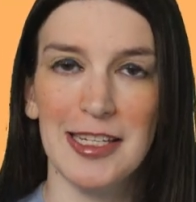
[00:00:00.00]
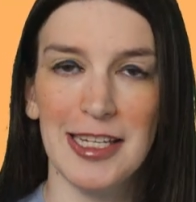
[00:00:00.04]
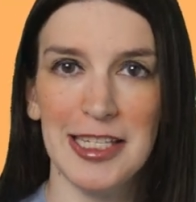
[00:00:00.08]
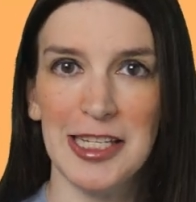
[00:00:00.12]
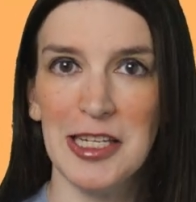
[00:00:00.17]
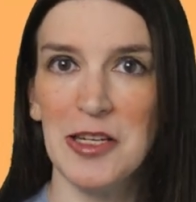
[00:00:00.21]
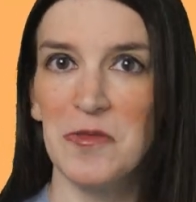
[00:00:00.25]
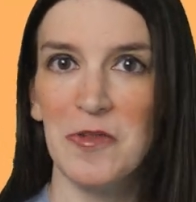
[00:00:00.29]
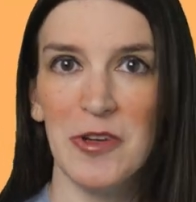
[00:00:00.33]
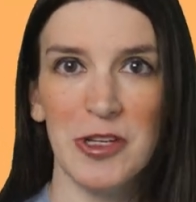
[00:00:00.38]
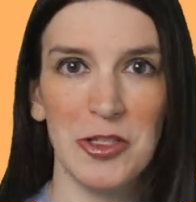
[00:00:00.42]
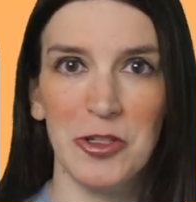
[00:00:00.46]
to
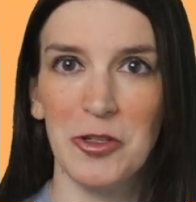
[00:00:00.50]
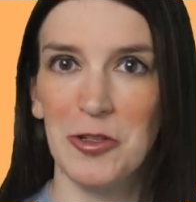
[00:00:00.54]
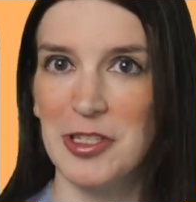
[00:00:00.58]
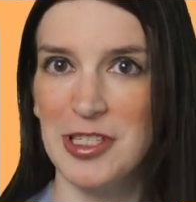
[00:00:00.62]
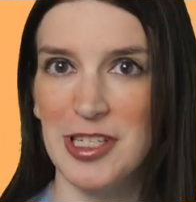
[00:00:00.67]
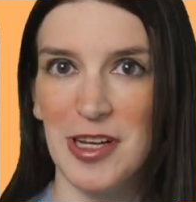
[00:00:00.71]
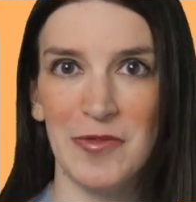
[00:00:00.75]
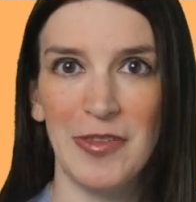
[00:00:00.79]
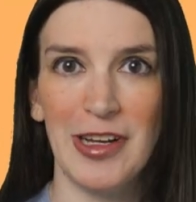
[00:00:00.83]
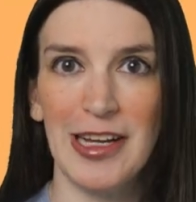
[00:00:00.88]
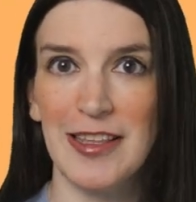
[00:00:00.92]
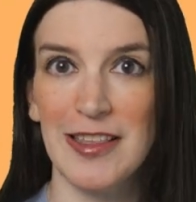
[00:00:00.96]
see official
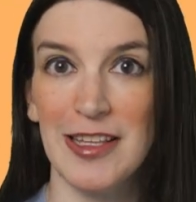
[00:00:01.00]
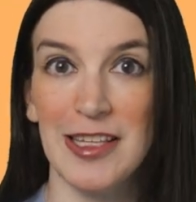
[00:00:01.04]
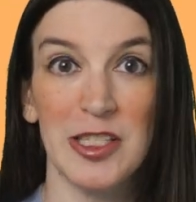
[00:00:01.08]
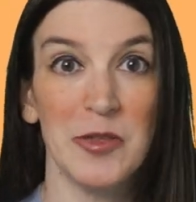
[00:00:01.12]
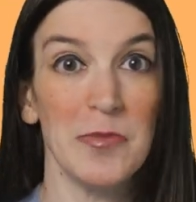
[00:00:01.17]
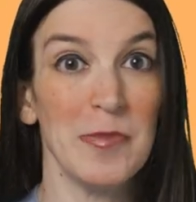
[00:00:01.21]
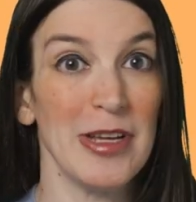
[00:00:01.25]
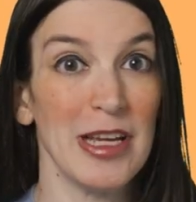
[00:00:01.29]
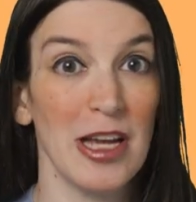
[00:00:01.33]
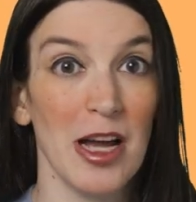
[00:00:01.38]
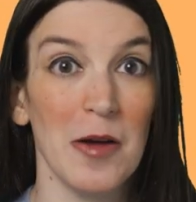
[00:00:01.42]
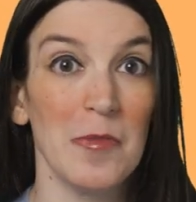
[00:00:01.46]
stuff like
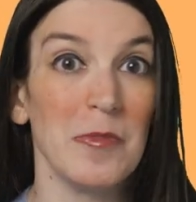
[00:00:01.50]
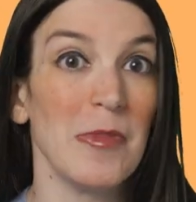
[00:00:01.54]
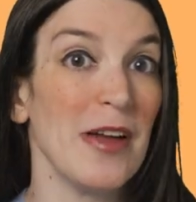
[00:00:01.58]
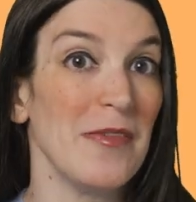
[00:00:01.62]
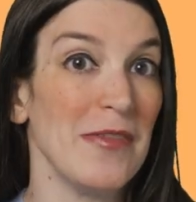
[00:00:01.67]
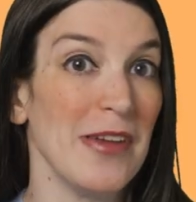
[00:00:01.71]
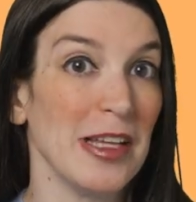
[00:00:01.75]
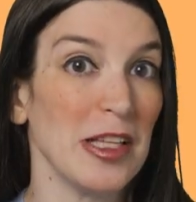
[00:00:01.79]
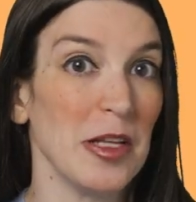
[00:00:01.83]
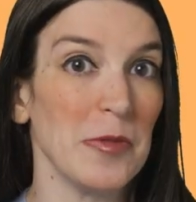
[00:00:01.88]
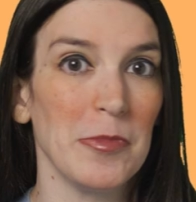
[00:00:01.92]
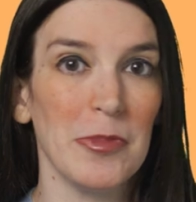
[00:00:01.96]
this become
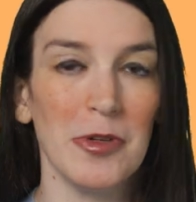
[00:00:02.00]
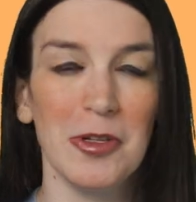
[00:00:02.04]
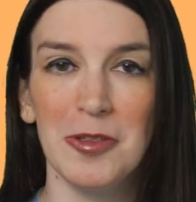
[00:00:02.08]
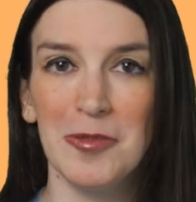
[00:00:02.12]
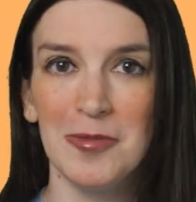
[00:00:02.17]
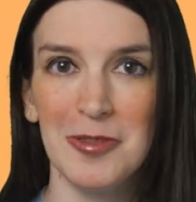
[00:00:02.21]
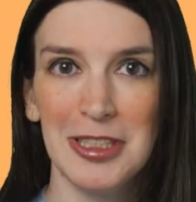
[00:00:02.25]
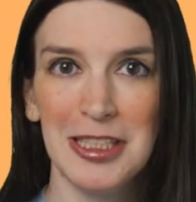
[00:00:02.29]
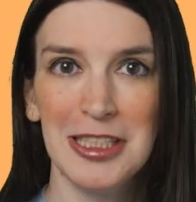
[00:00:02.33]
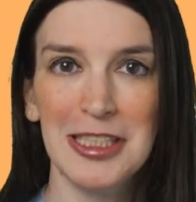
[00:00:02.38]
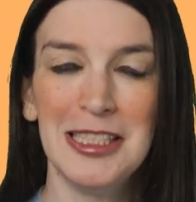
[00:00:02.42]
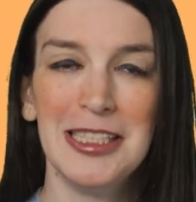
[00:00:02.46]
available.